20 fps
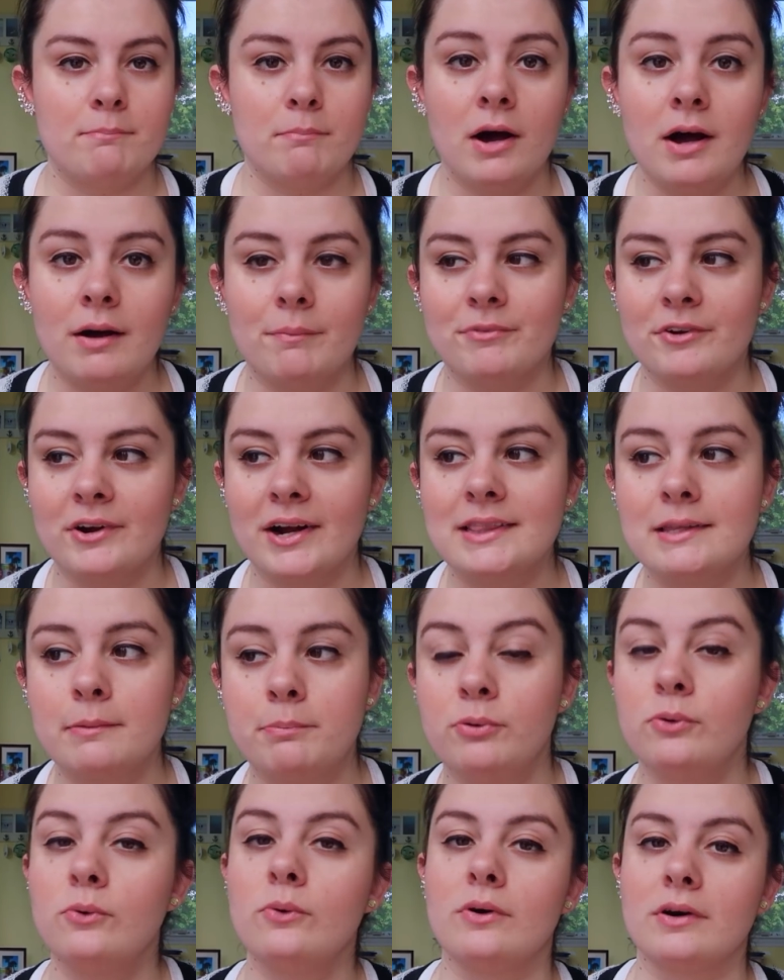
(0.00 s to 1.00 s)
Mom, they're at the
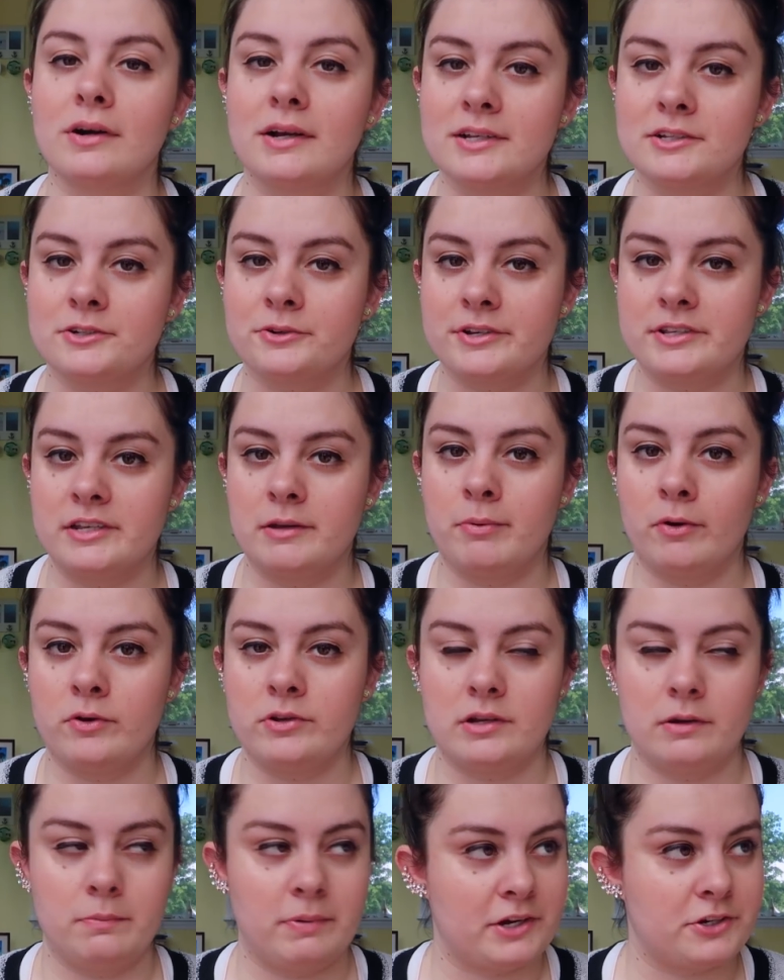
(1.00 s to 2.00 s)
pool, because Christy
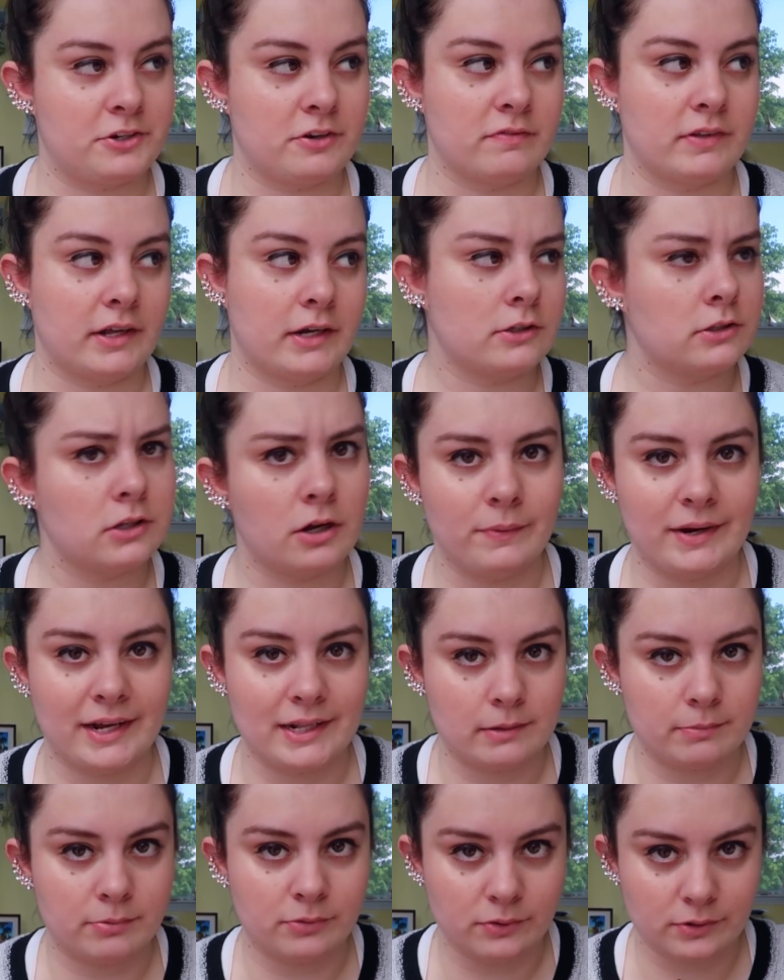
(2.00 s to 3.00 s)
posted a picture of like Chloe
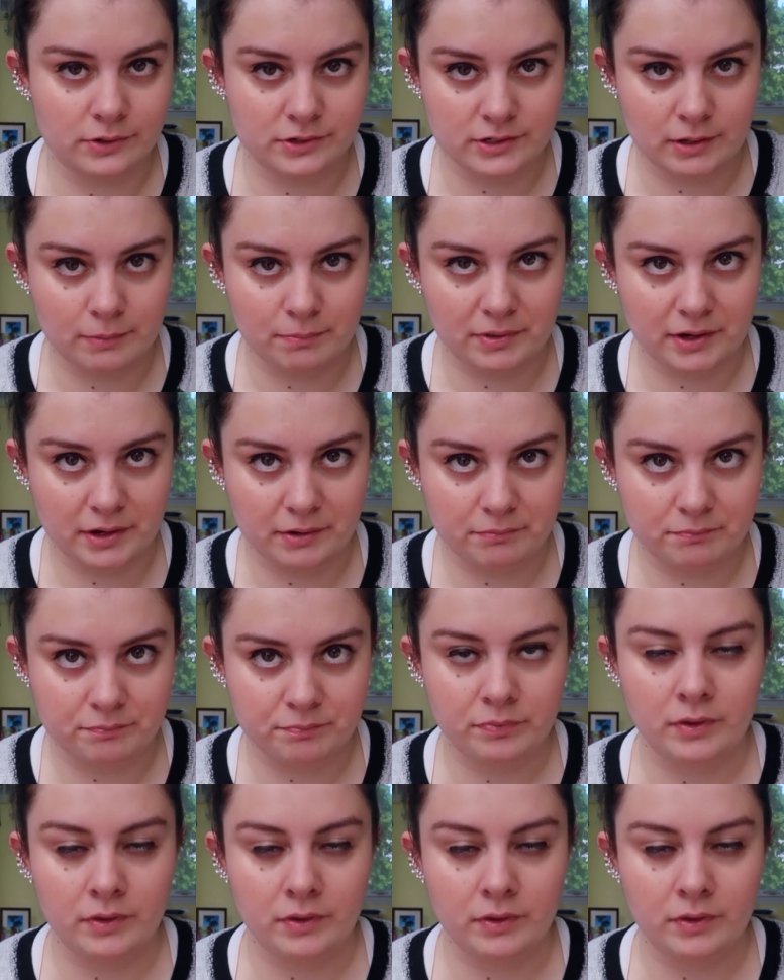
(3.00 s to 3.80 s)
at the pool or something.